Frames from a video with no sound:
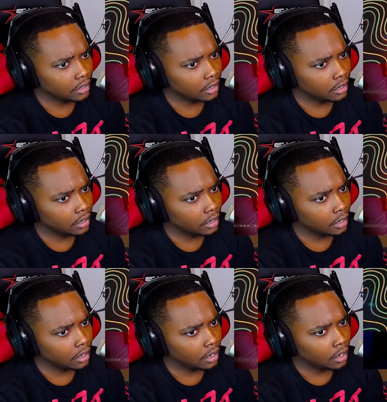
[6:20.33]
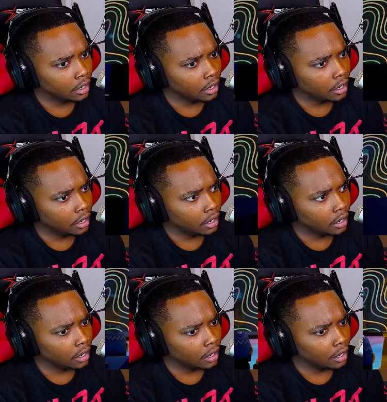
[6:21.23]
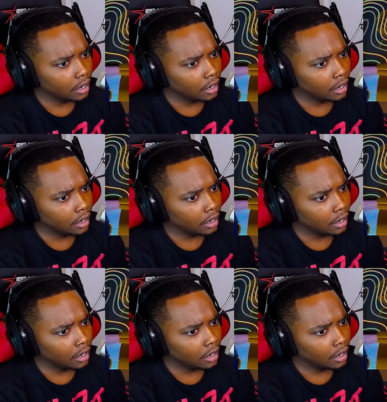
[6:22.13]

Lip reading: Nothing is said.